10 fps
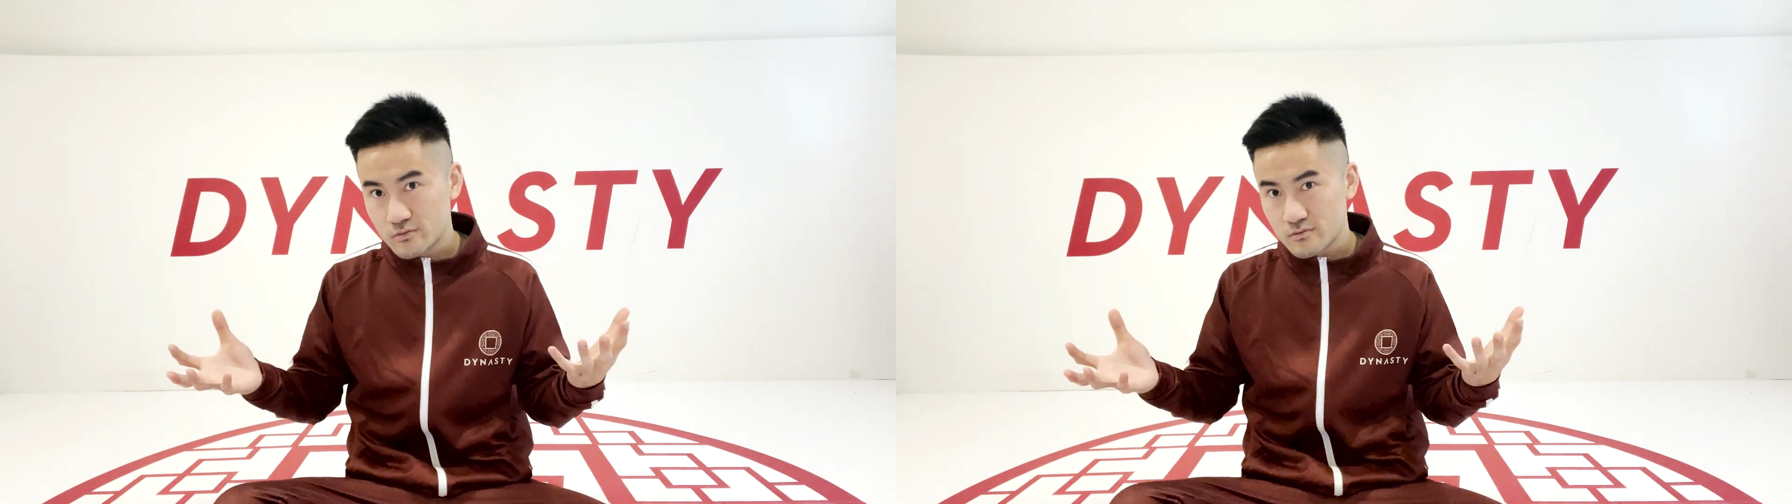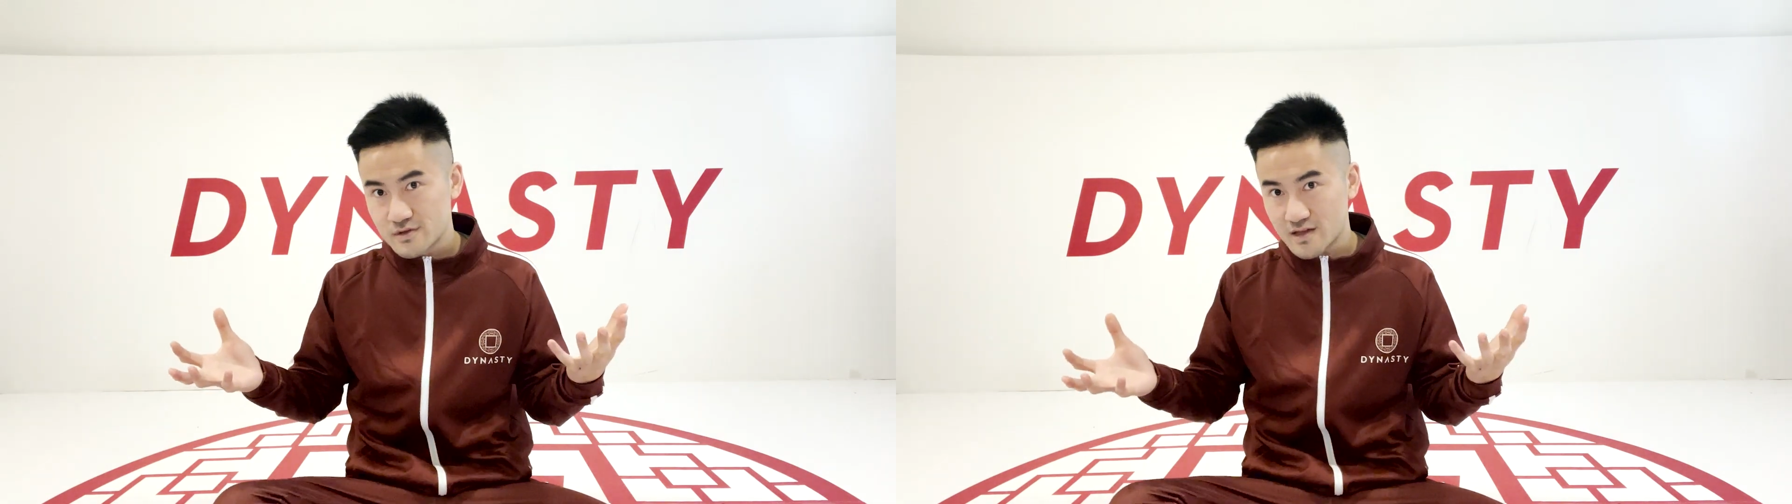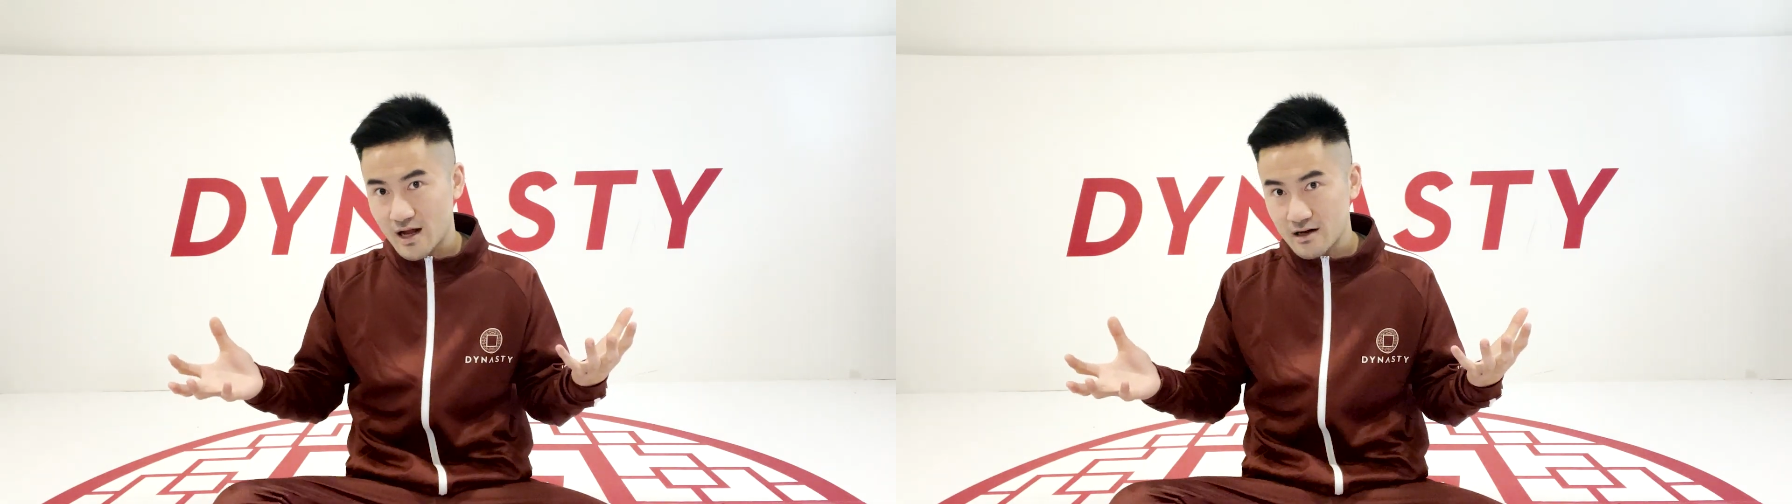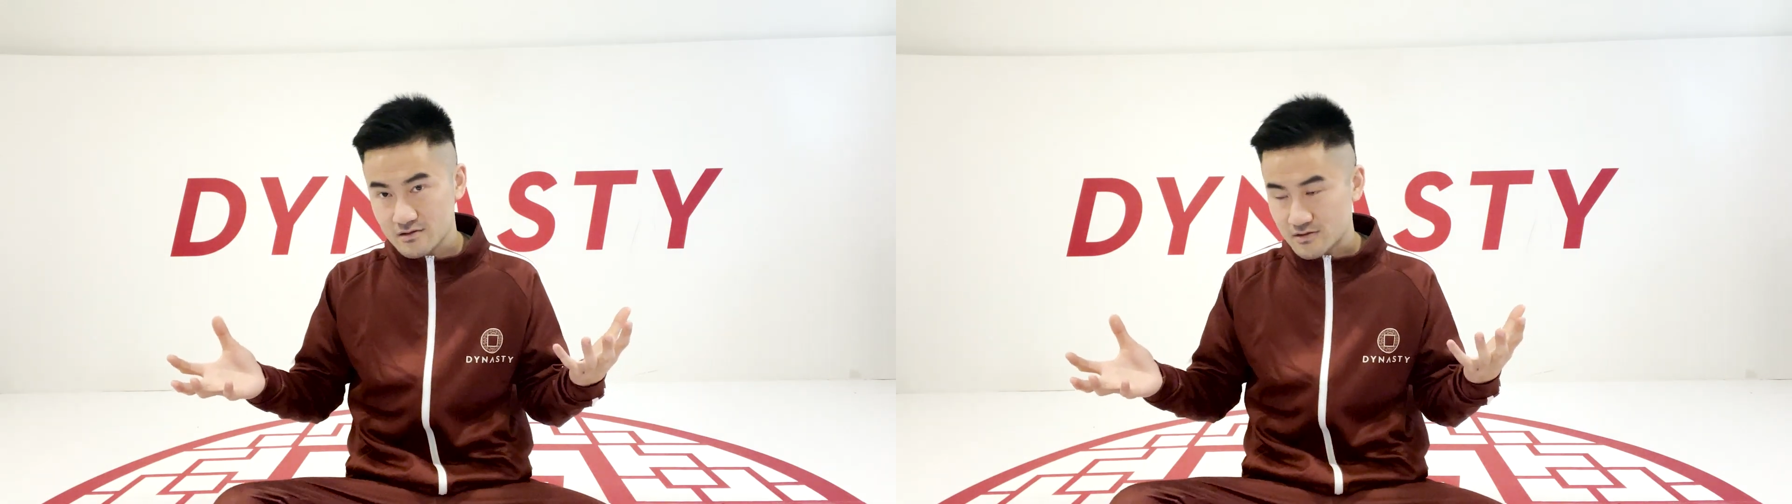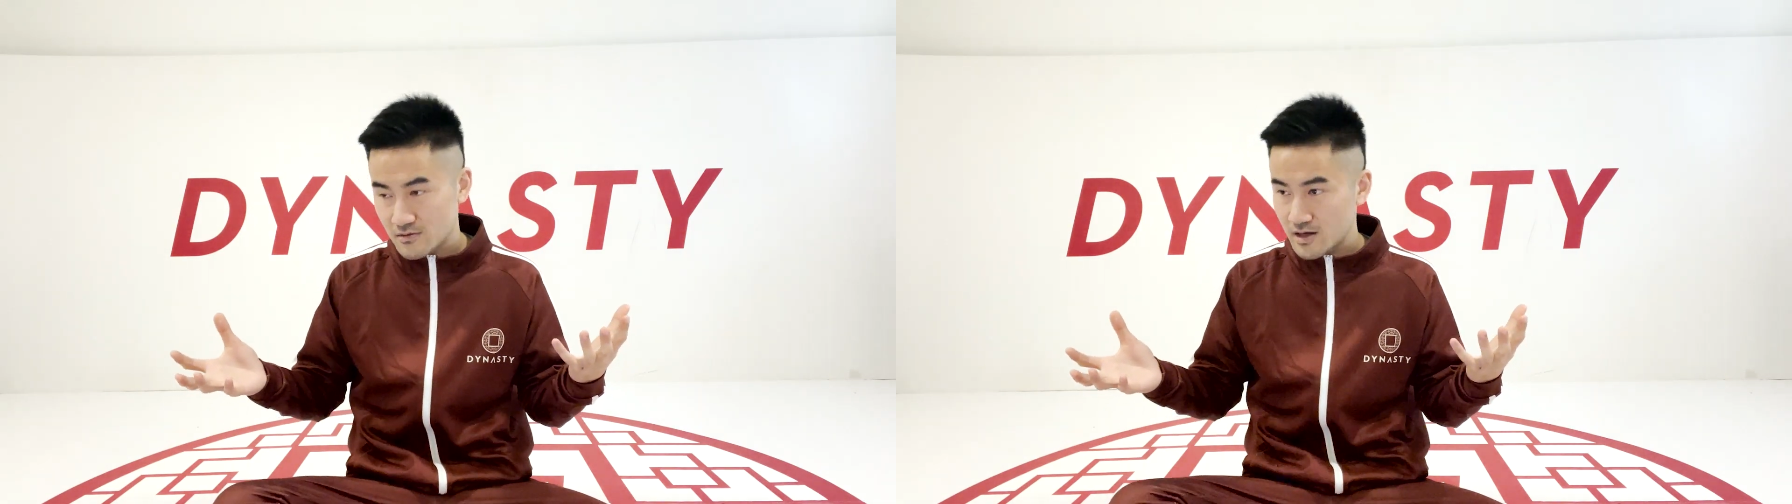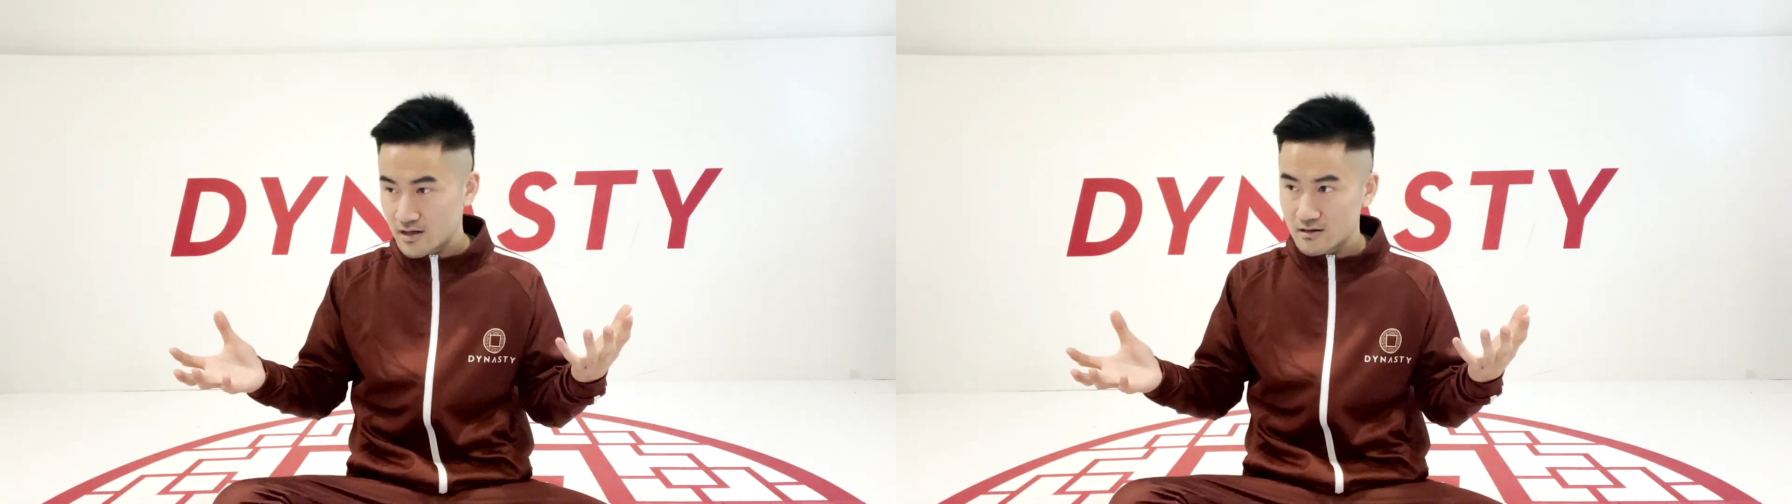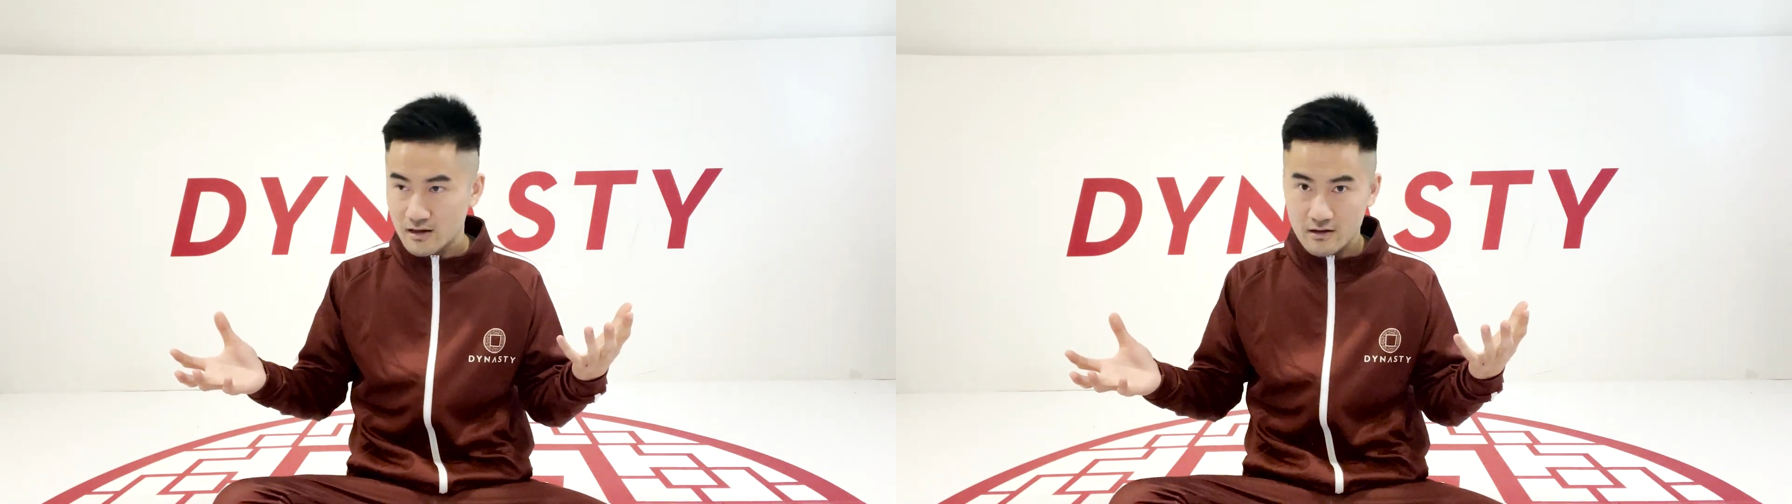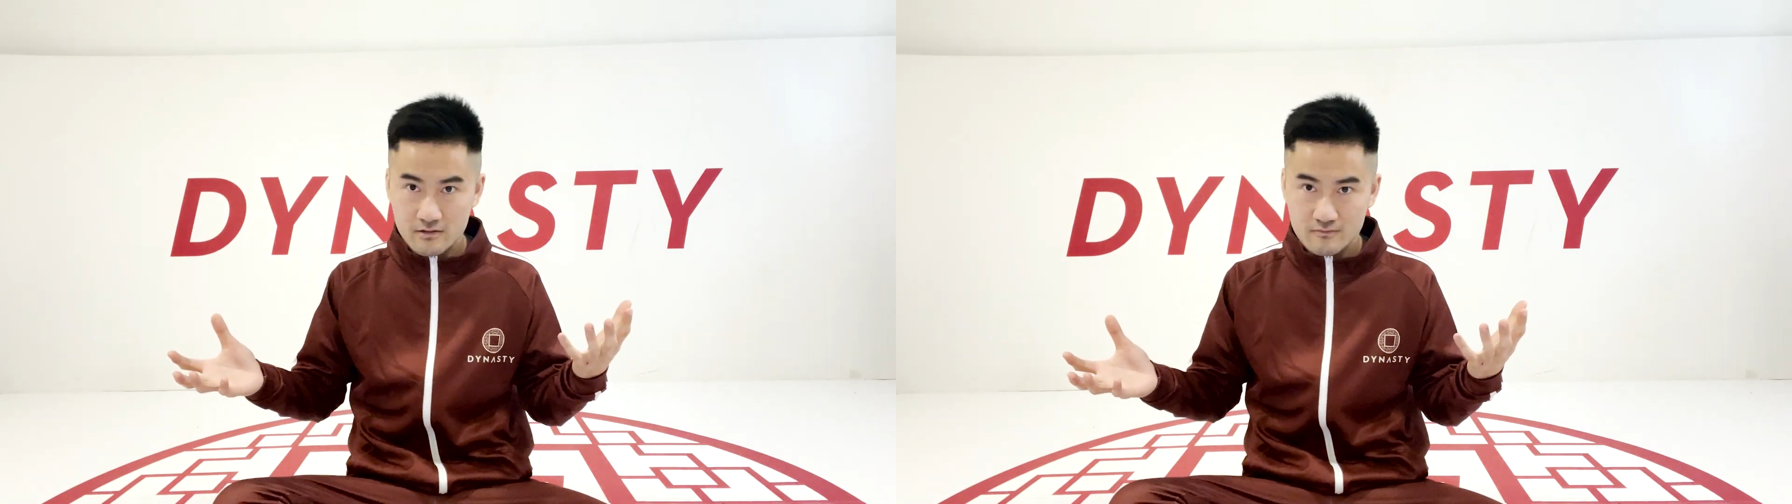styles, okay? Like,